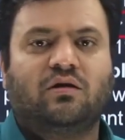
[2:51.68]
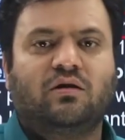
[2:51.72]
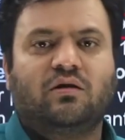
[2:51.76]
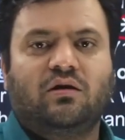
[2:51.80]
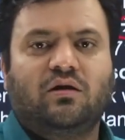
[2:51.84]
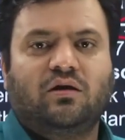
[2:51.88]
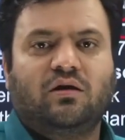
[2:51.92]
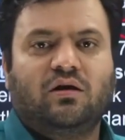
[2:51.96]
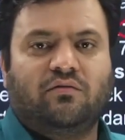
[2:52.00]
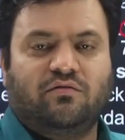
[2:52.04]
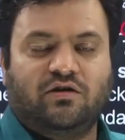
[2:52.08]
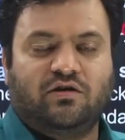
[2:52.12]

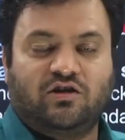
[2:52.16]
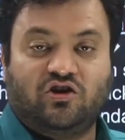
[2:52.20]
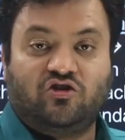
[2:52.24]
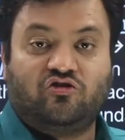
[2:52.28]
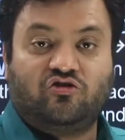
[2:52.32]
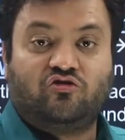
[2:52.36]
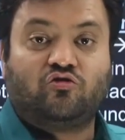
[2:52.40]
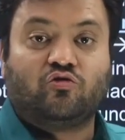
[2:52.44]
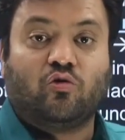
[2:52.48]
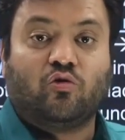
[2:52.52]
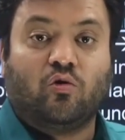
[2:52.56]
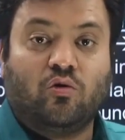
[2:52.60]
with
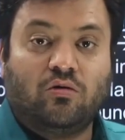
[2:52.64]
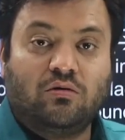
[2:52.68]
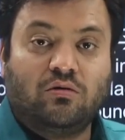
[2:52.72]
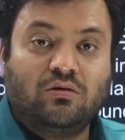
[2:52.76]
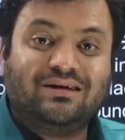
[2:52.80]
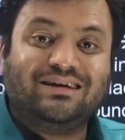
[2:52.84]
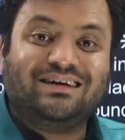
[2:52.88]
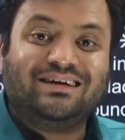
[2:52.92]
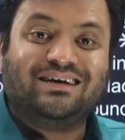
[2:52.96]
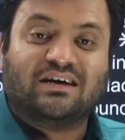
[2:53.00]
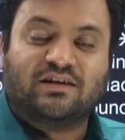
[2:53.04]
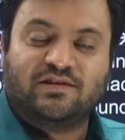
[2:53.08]
its
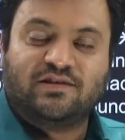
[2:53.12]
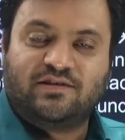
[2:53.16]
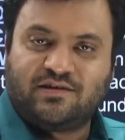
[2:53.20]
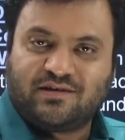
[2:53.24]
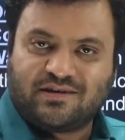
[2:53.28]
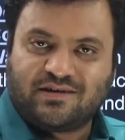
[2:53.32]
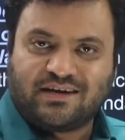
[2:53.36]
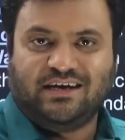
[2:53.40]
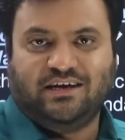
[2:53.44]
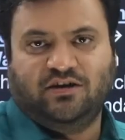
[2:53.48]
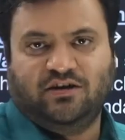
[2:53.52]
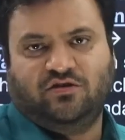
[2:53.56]
own
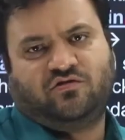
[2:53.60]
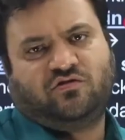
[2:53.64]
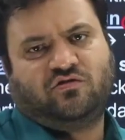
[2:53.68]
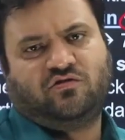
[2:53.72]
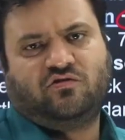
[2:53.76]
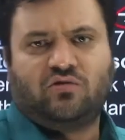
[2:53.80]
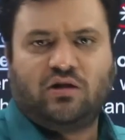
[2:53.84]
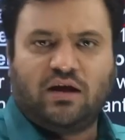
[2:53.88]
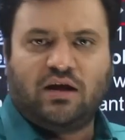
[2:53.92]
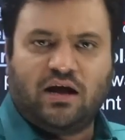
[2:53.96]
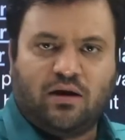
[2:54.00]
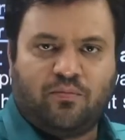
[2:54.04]
constraints. So
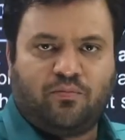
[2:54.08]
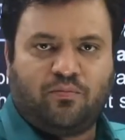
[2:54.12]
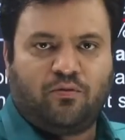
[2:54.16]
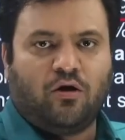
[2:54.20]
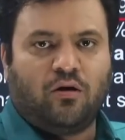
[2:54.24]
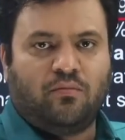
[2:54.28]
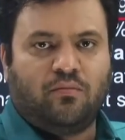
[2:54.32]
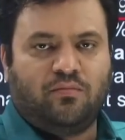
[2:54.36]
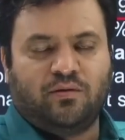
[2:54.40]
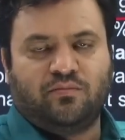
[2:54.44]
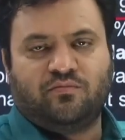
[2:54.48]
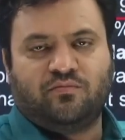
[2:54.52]
there are
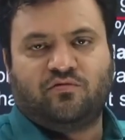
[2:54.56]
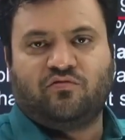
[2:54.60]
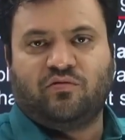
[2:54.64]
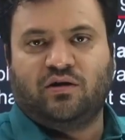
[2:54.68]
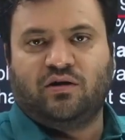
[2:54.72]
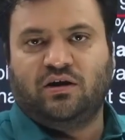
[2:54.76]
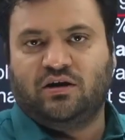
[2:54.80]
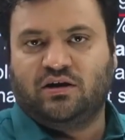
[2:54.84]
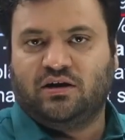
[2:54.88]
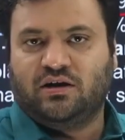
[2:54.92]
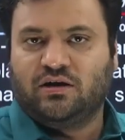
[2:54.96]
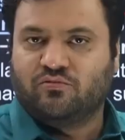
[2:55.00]
problems when
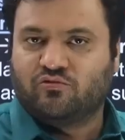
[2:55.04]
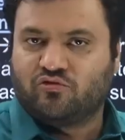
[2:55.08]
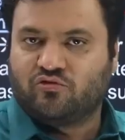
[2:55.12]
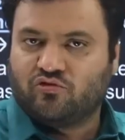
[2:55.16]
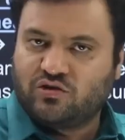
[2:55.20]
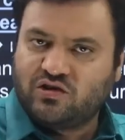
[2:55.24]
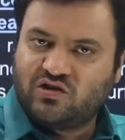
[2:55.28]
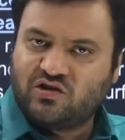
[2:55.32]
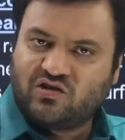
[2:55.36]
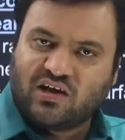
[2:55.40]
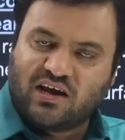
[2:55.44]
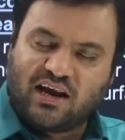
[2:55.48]
it comes to
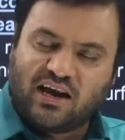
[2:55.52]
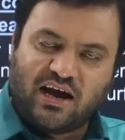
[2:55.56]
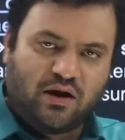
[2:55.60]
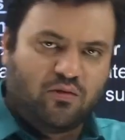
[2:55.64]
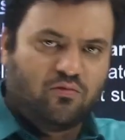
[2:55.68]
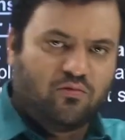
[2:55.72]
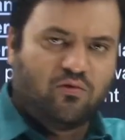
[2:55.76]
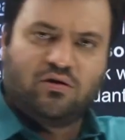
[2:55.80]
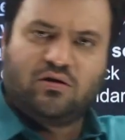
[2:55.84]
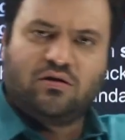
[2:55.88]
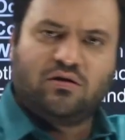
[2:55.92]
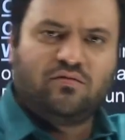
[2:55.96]
the saline
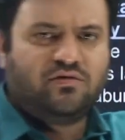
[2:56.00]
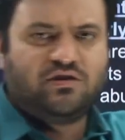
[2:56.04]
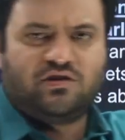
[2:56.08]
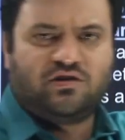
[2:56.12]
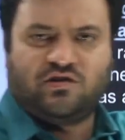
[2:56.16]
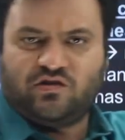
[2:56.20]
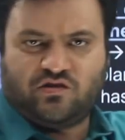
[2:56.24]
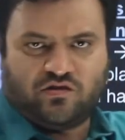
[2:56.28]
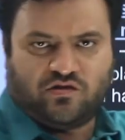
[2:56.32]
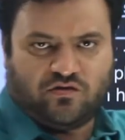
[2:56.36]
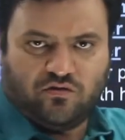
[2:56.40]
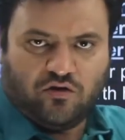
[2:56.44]
water, which
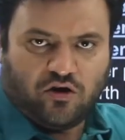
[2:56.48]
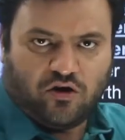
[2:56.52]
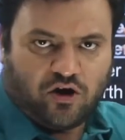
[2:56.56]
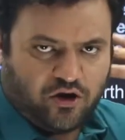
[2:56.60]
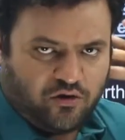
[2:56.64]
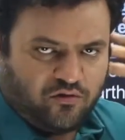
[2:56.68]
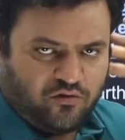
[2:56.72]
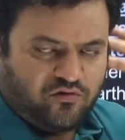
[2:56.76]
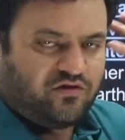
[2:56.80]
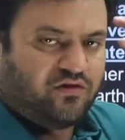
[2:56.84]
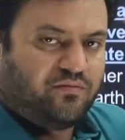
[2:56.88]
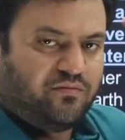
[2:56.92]
is not
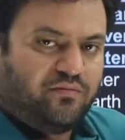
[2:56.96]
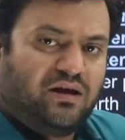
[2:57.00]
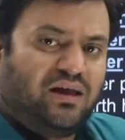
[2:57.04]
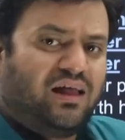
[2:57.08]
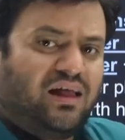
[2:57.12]
usable.